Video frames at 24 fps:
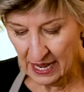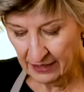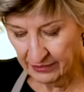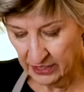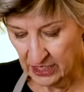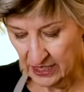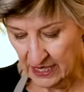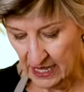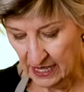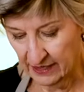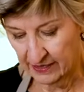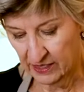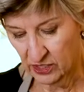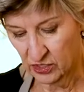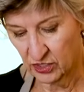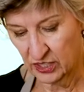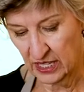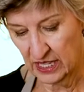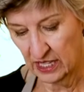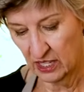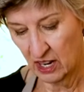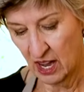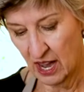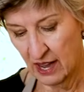have to take the
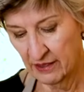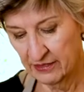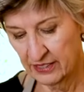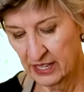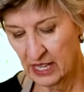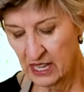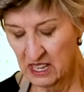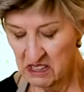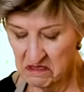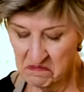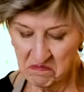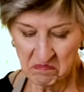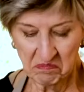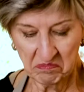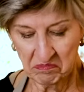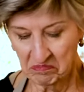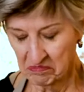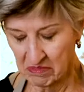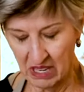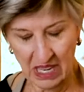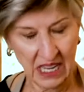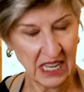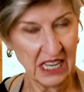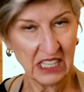skin off.
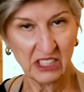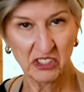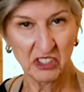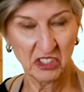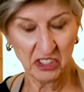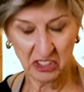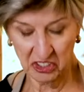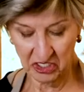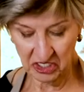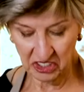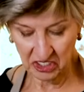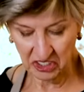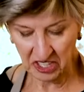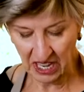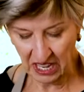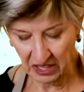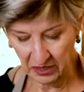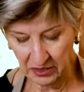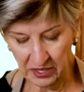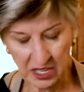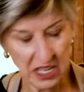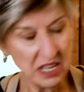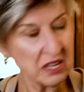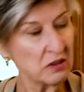It's just as
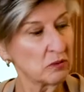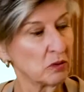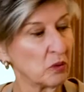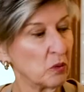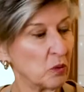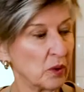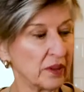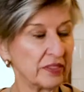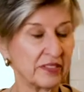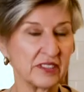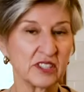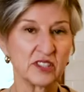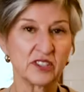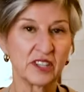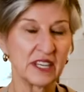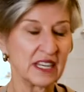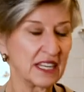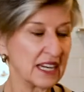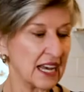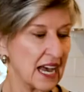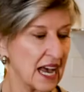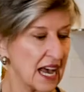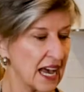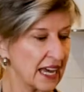healthy with the
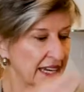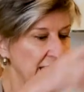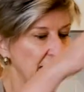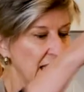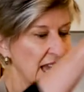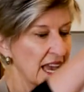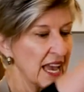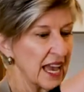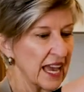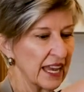skin on,